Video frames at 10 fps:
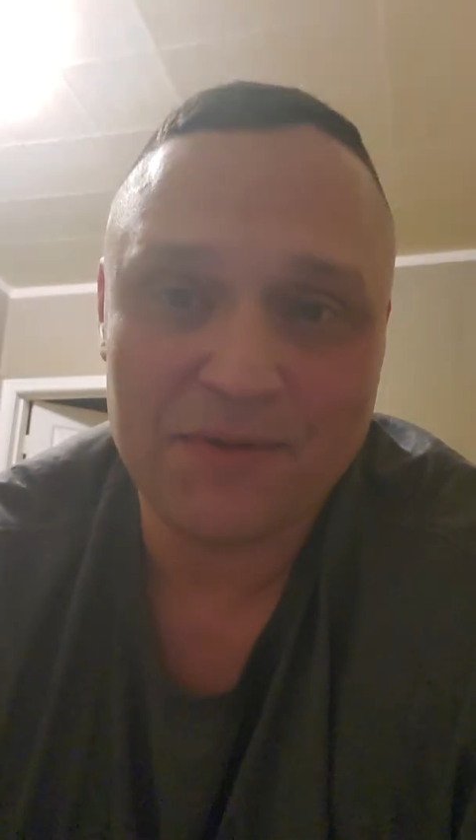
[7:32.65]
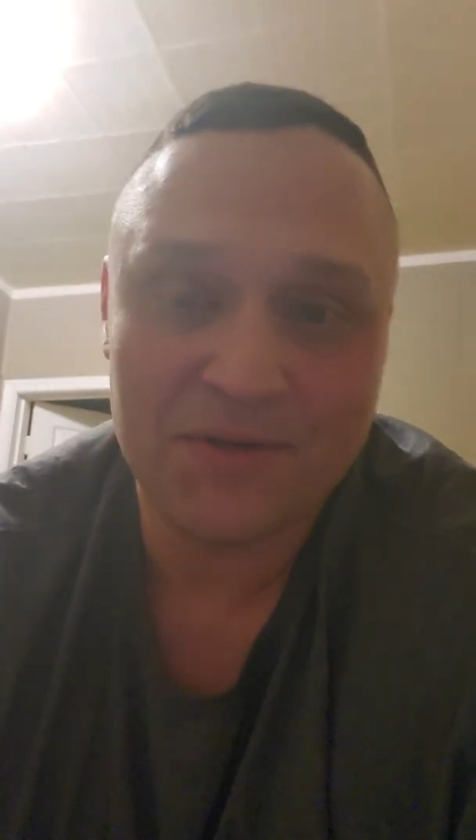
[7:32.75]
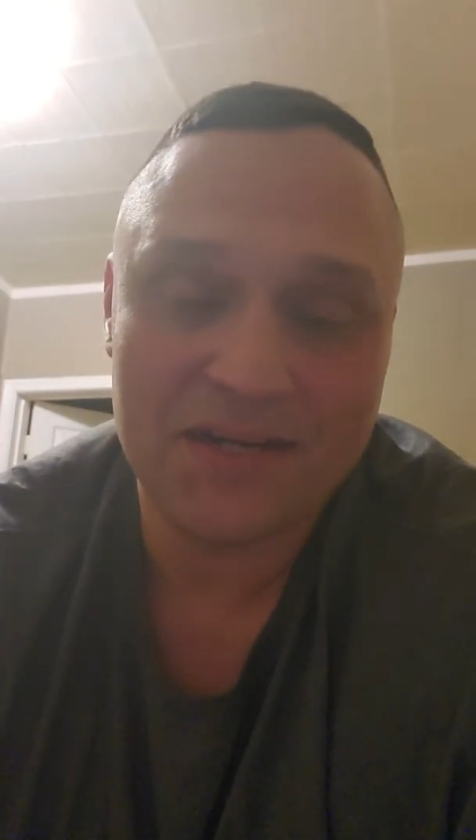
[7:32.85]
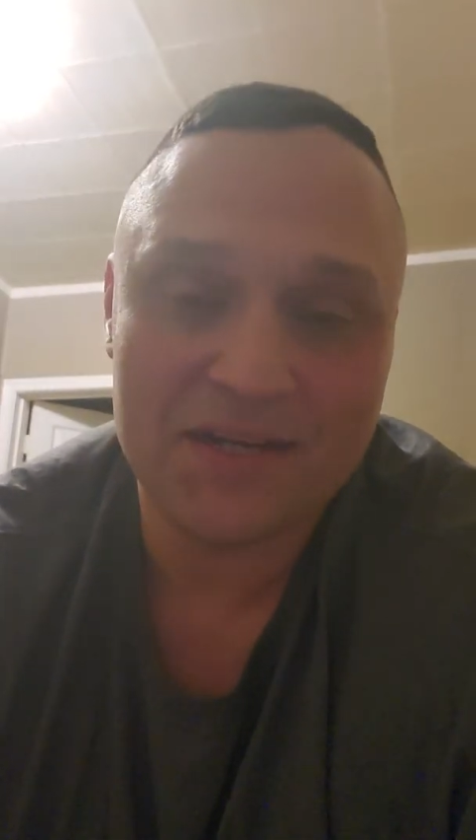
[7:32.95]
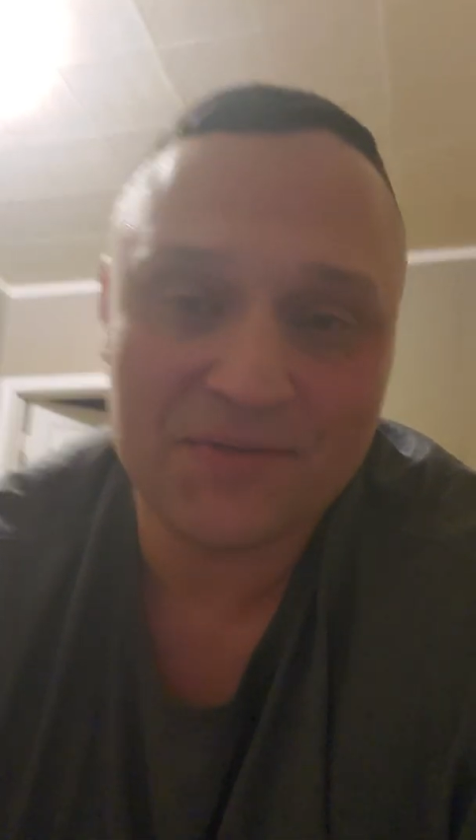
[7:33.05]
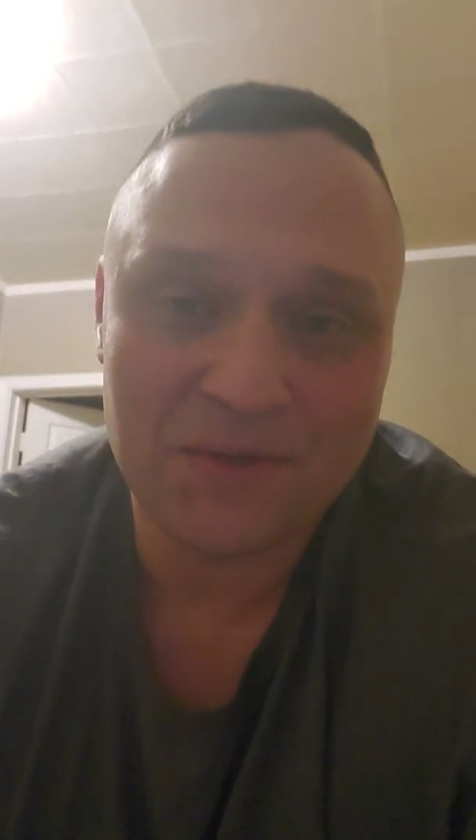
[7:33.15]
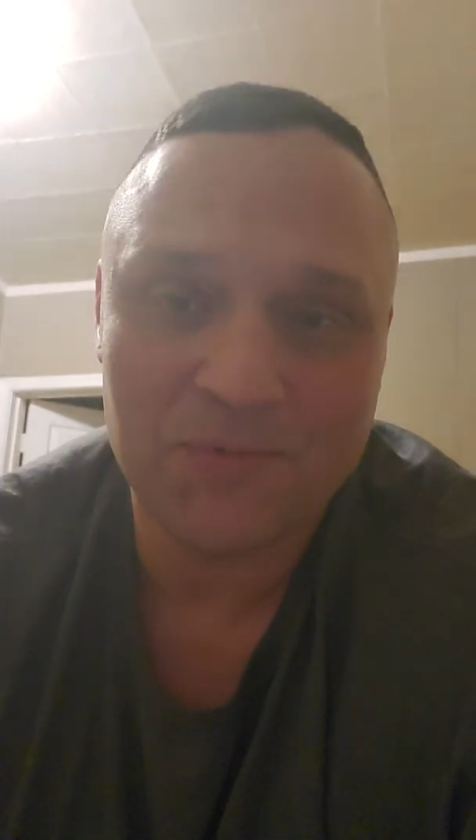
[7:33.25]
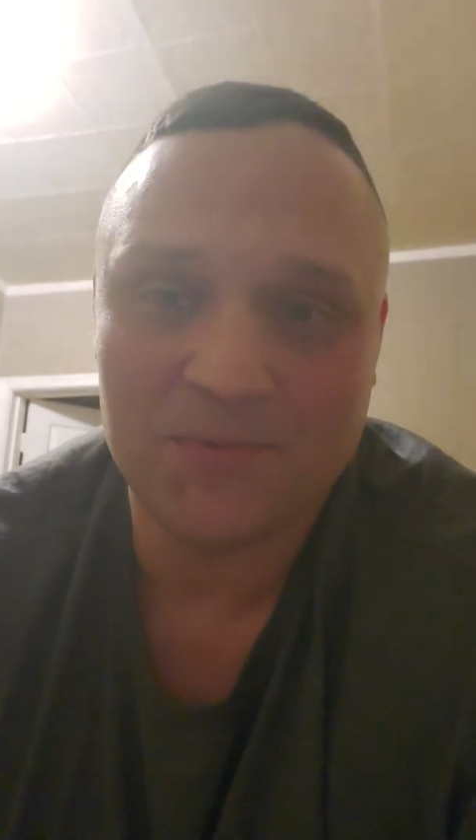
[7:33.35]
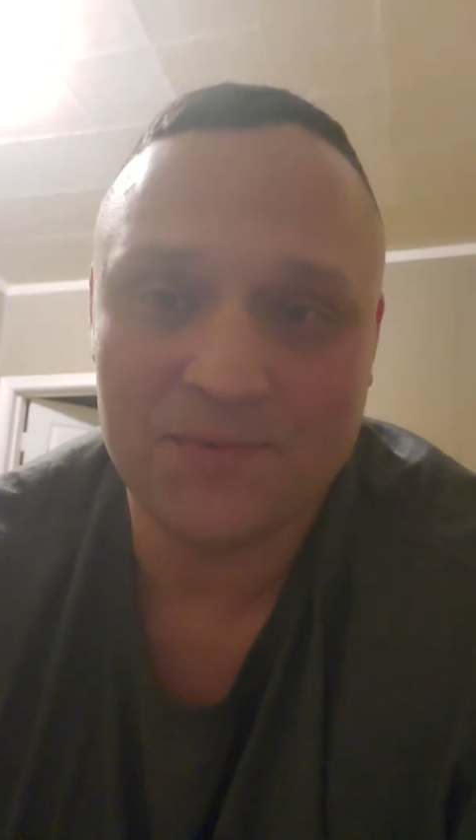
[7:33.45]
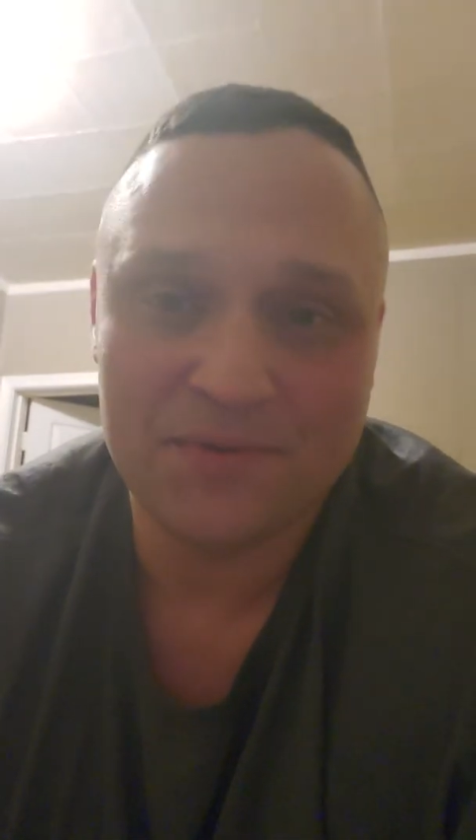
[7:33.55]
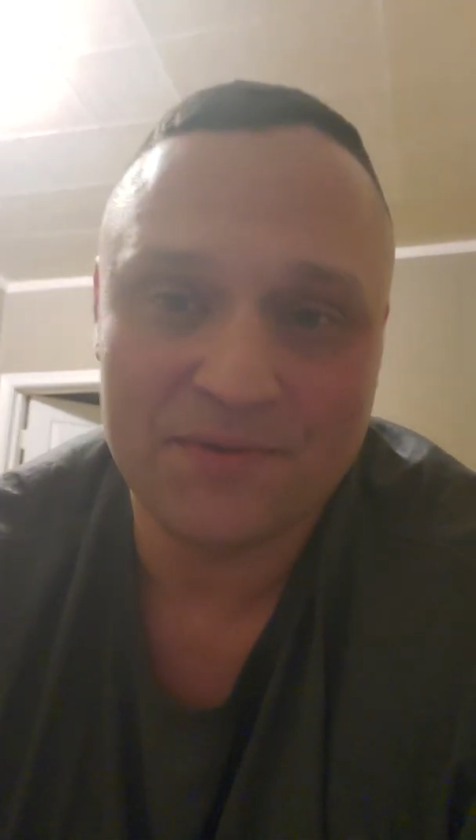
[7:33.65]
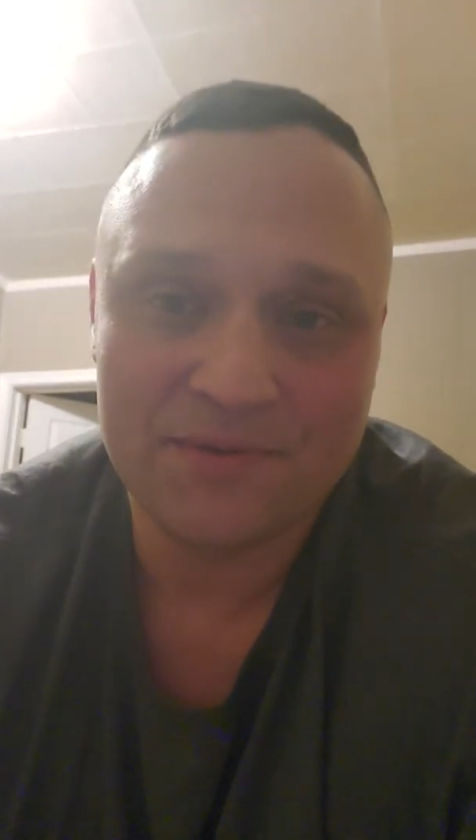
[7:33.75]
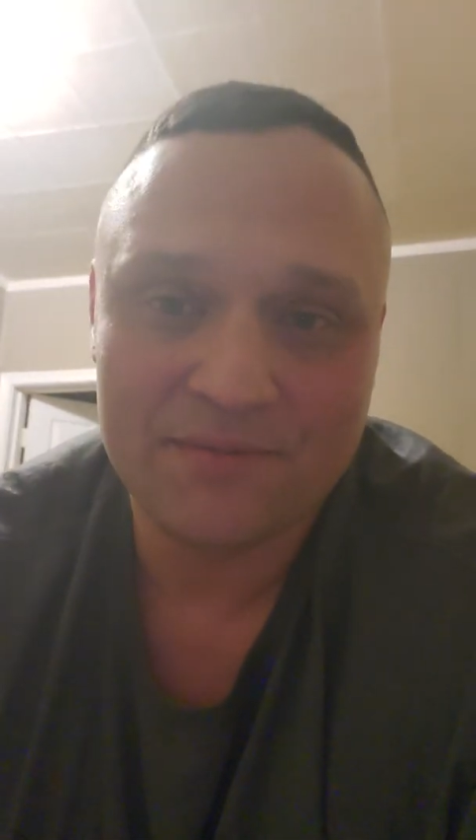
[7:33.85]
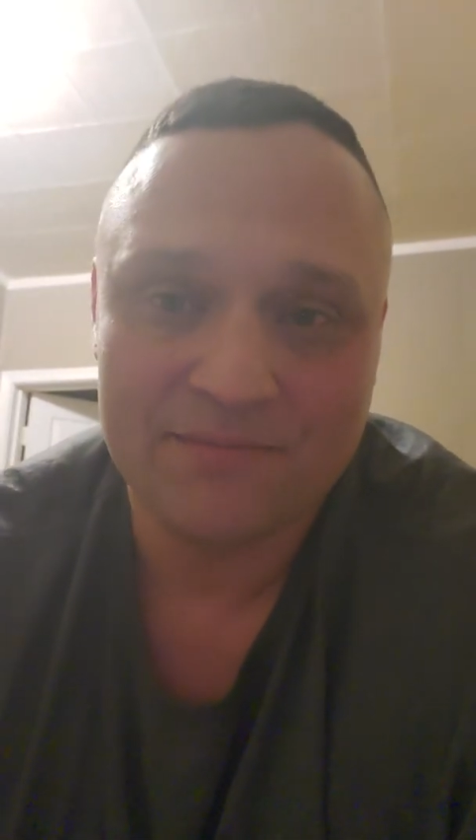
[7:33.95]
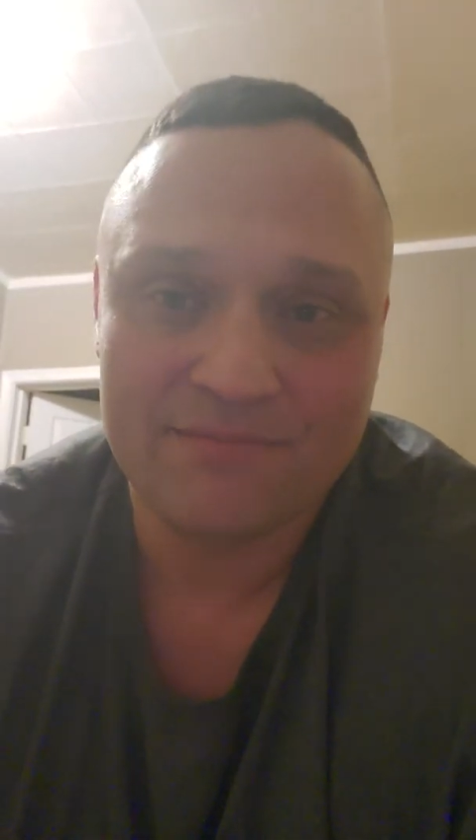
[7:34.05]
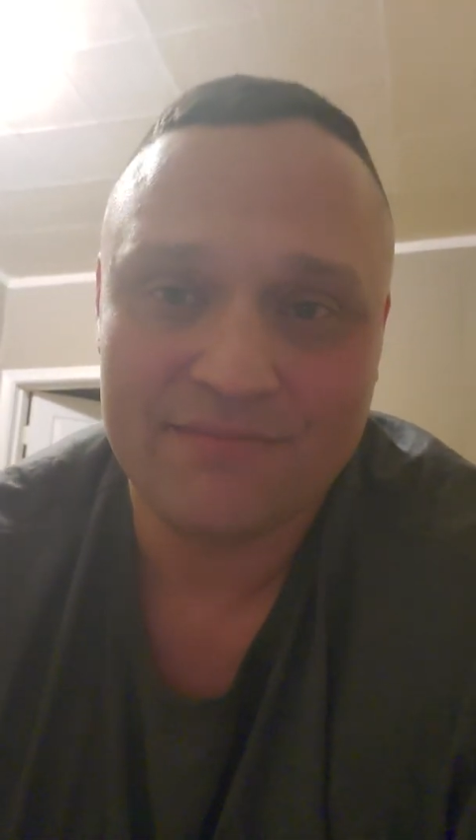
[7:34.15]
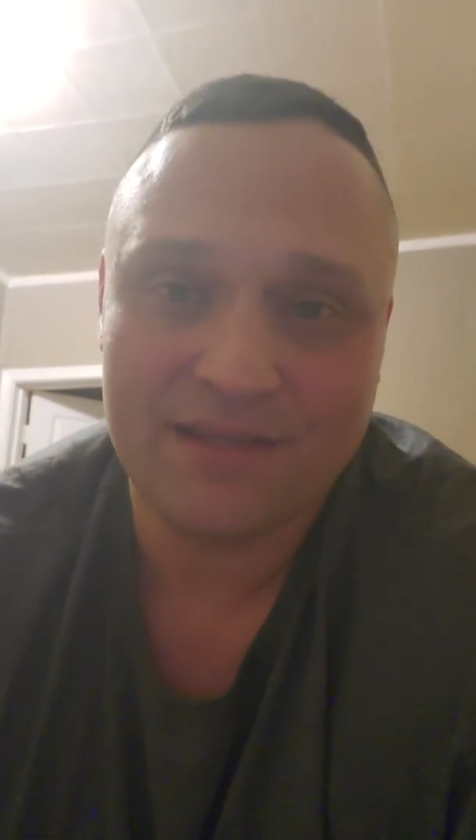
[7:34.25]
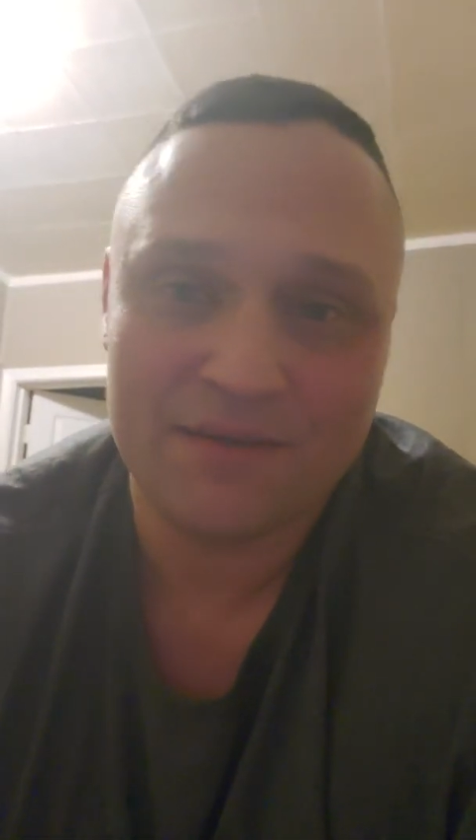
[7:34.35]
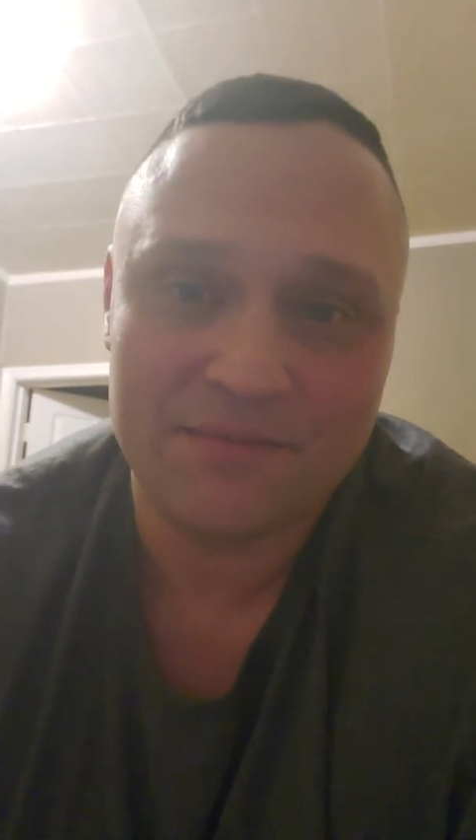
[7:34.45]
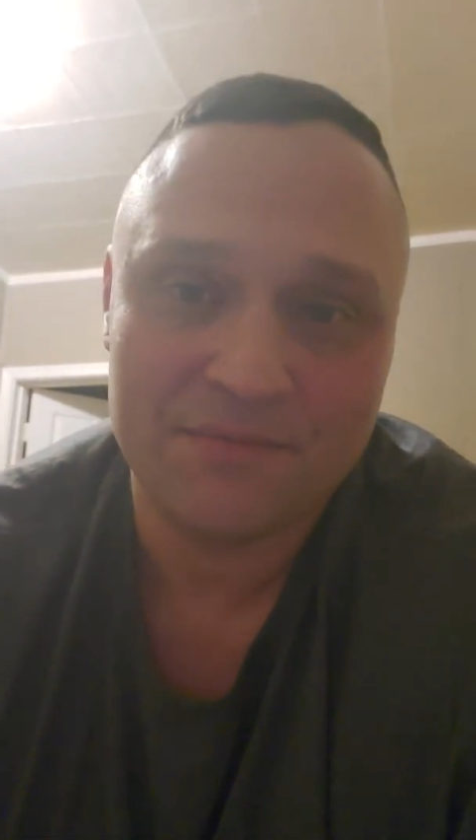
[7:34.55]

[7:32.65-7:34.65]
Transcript: You're going to get in trouble. Okay?